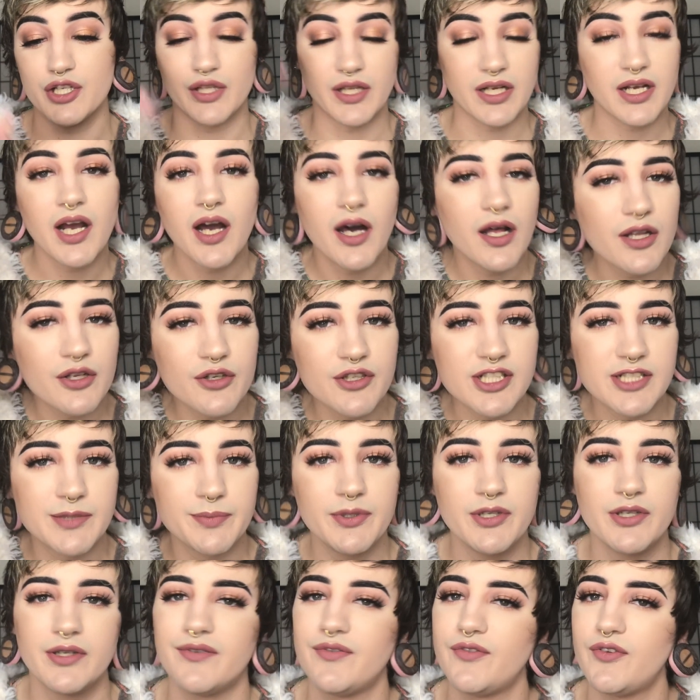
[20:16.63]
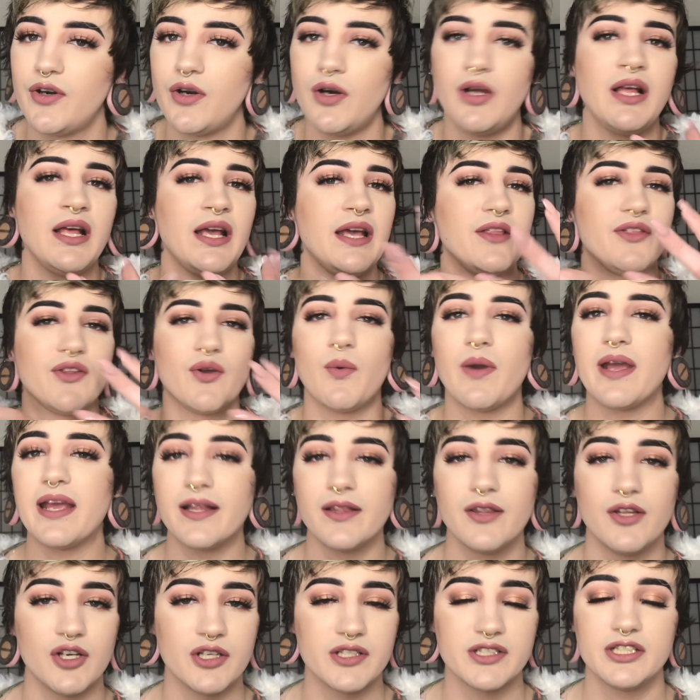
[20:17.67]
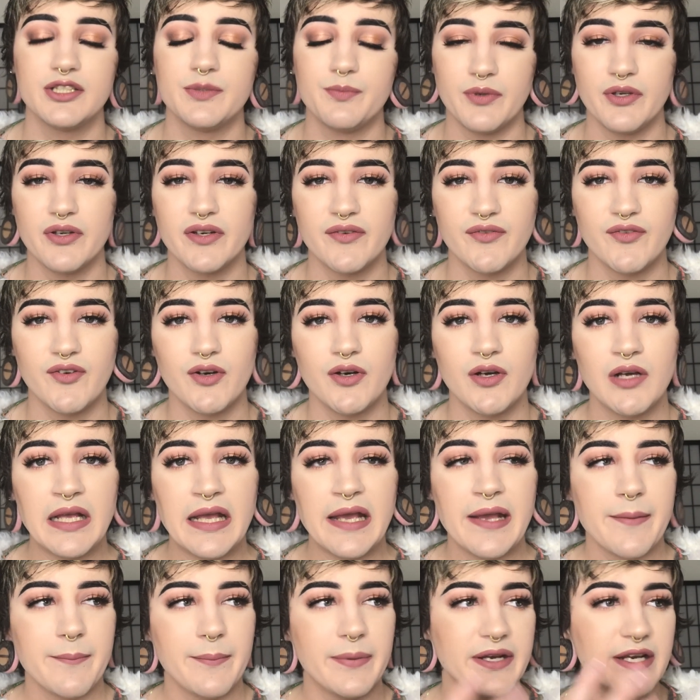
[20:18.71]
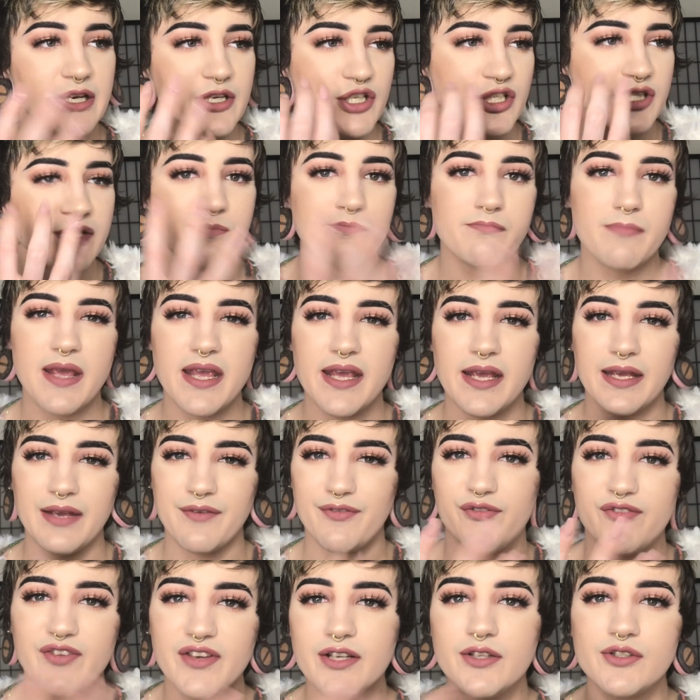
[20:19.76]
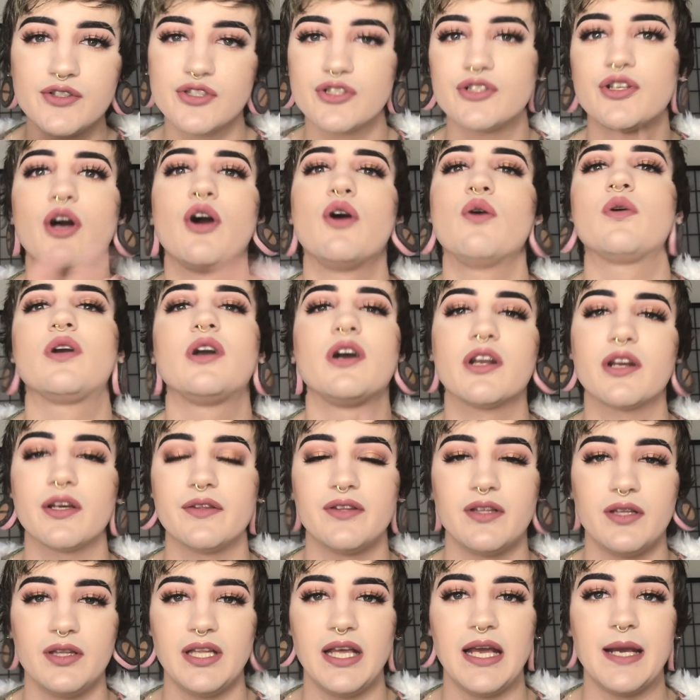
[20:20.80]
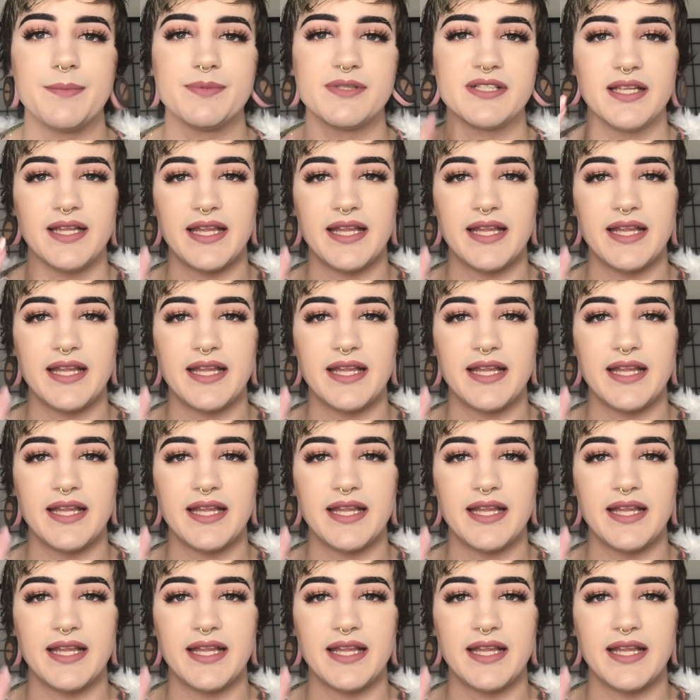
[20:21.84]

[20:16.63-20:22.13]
The color is beautiful, the way it looks is beautiful, but it just it feels so good on the lips.